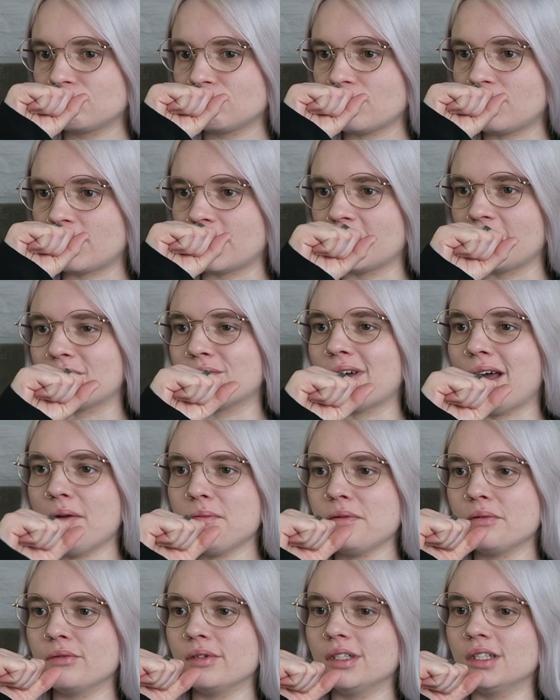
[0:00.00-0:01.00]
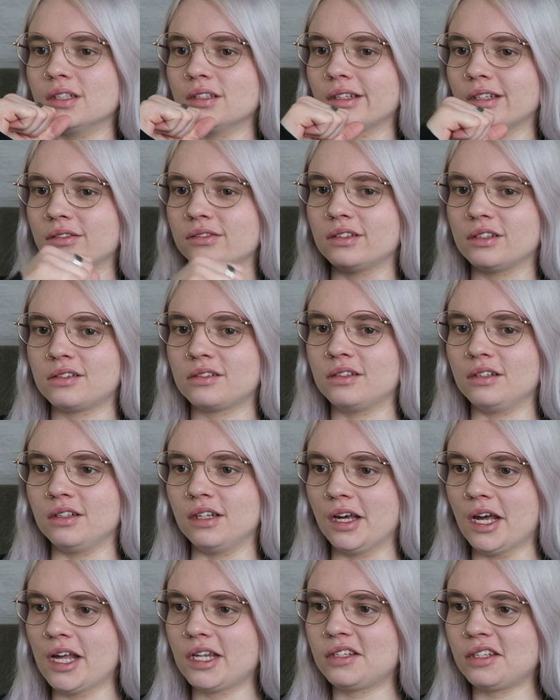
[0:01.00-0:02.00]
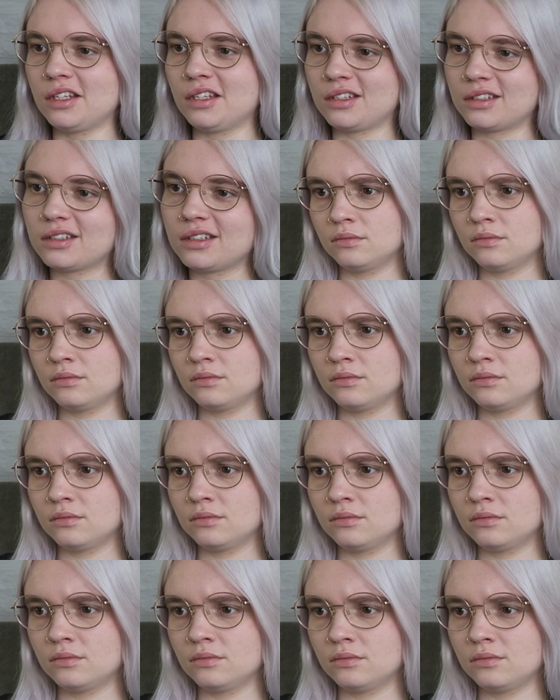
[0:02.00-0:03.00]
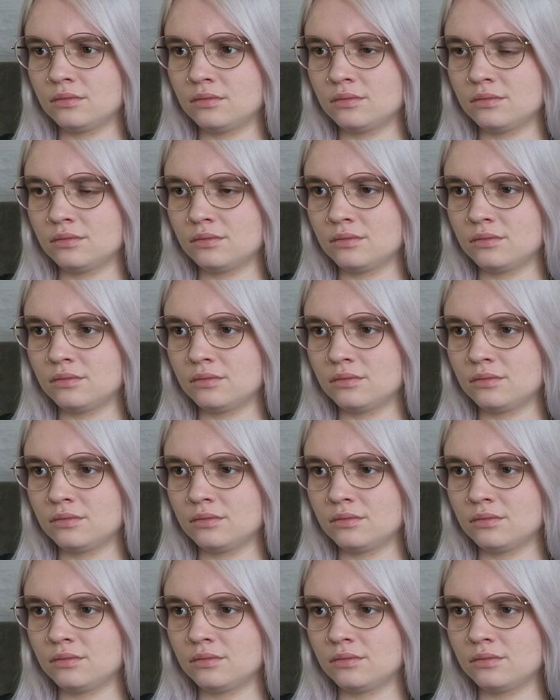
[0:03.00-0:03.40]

Okay, I'm happy we didn't have to see that. I can't find a dog.